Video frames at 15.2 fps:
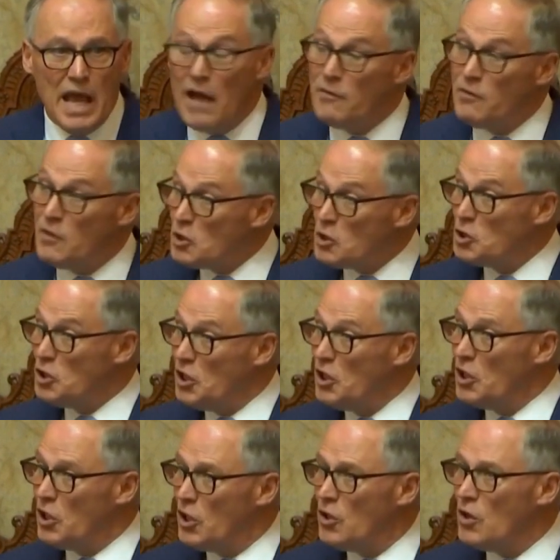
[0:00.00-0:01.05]
And this
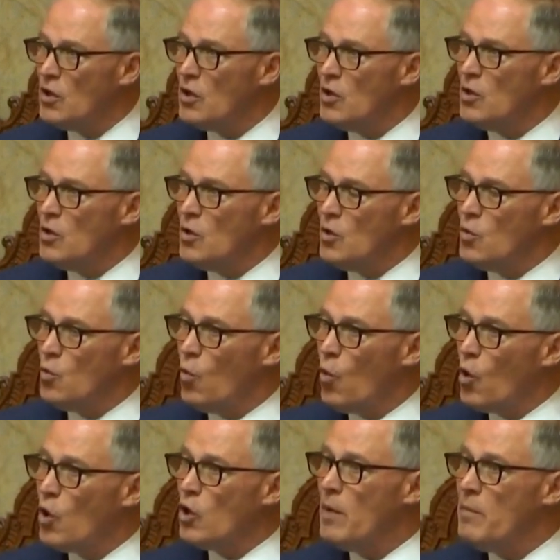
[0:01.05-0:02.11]
year,
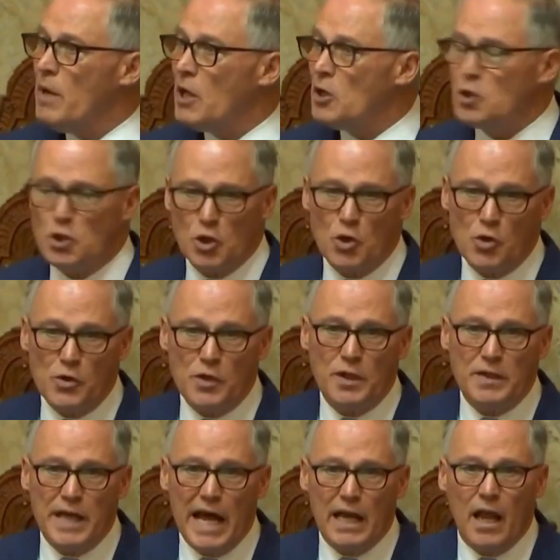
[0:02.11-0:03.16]
we're going to make sure
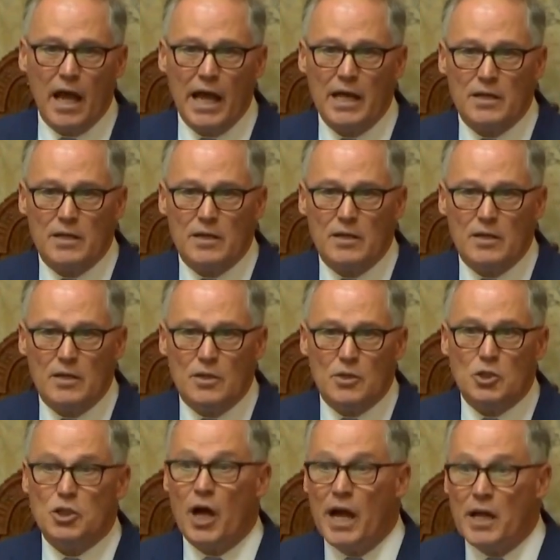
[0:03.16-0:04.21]
that that light
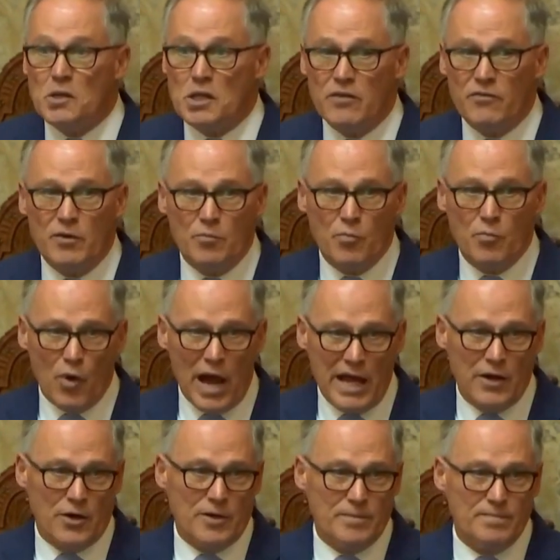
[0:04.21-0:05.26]
shines even
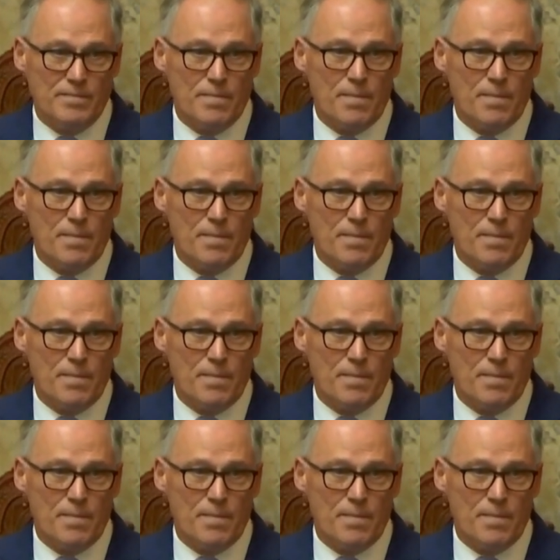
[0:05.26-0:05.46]
brighter.